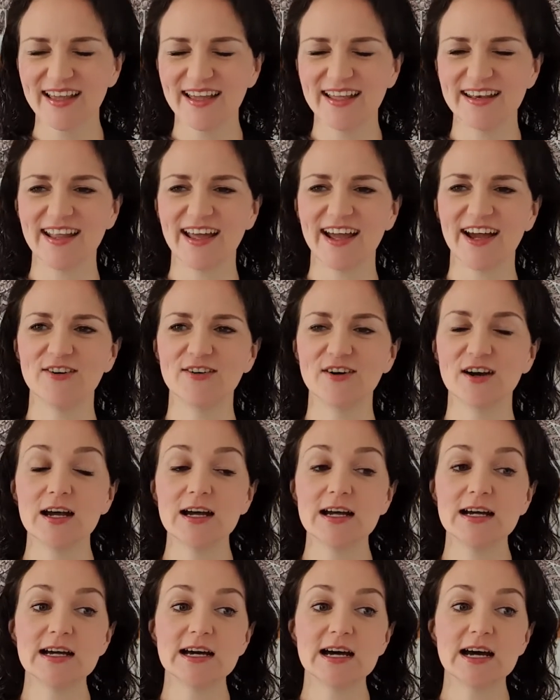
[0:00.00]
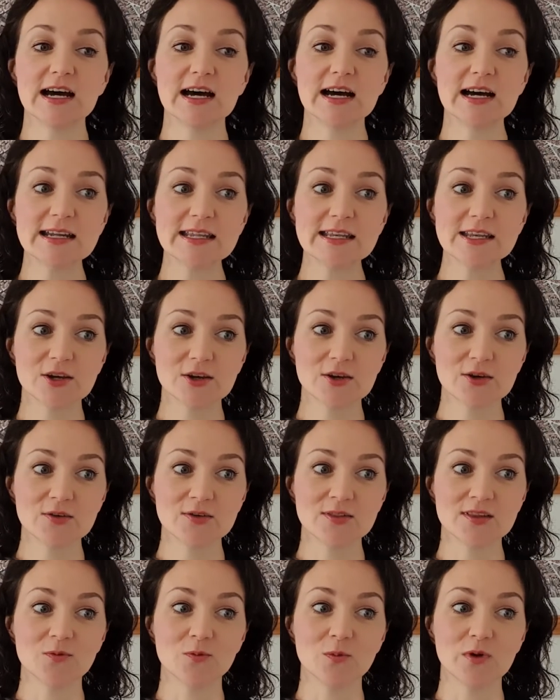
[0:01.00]
Now, I know
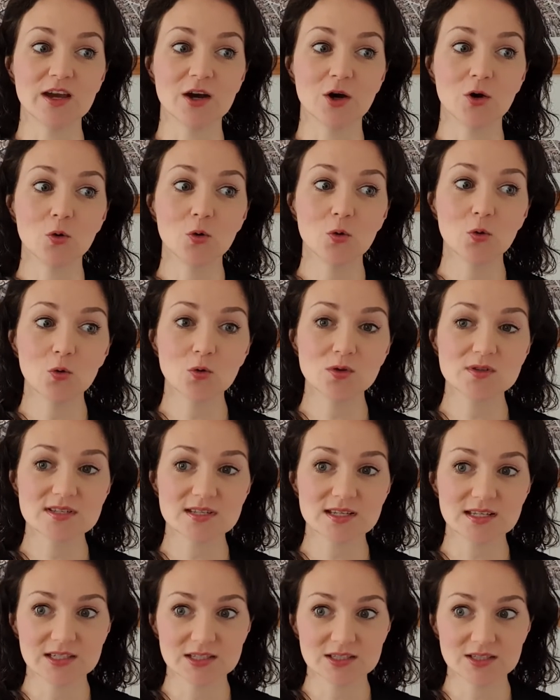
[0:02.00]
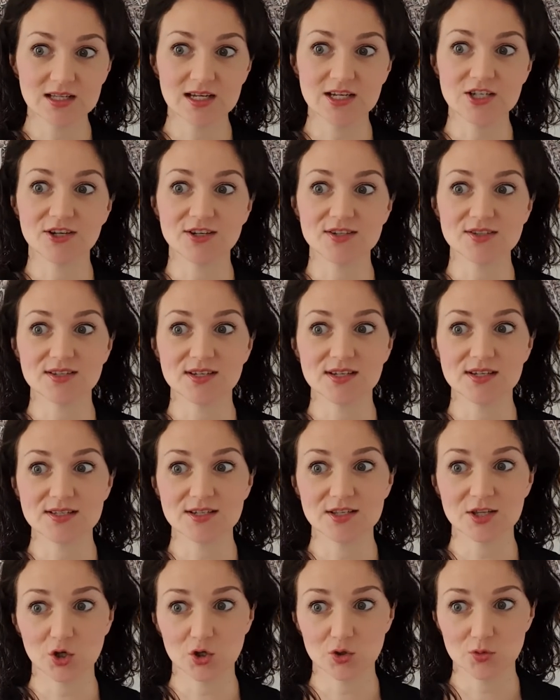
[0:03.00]
that we are all still adjusting to
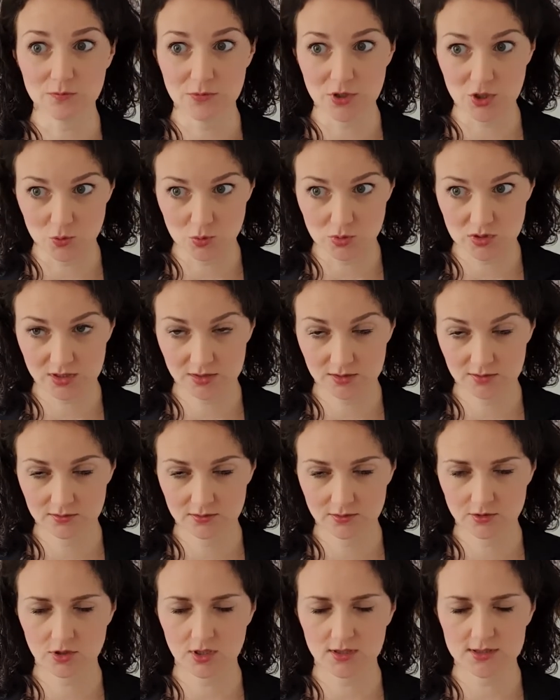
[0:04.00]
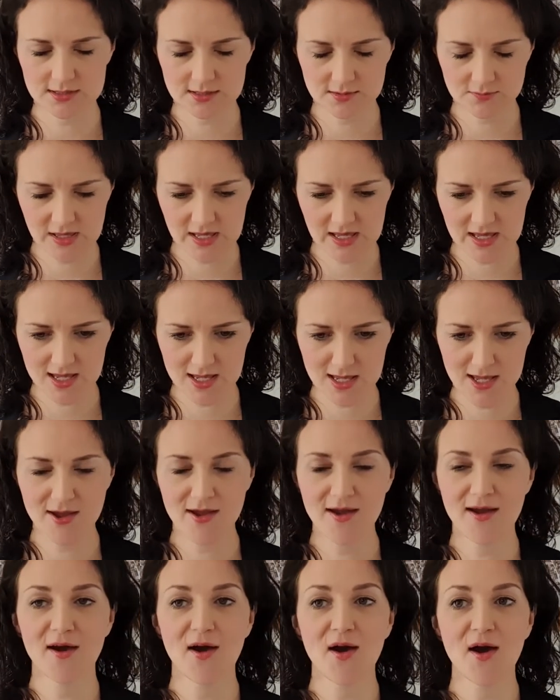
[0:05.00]
the commute. Trust me,
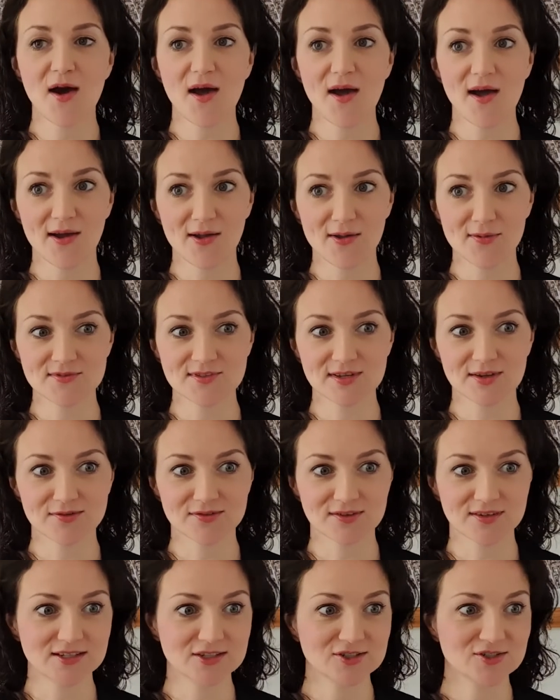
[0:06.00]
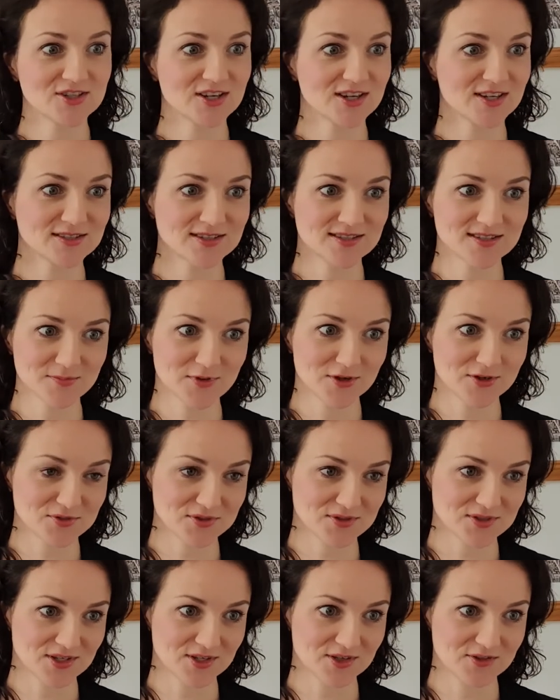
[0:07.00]
I am suffering just as much
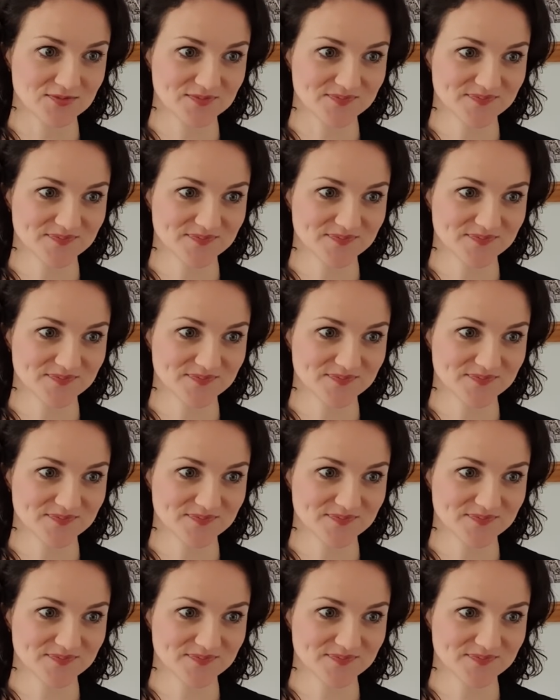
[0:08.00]
as you.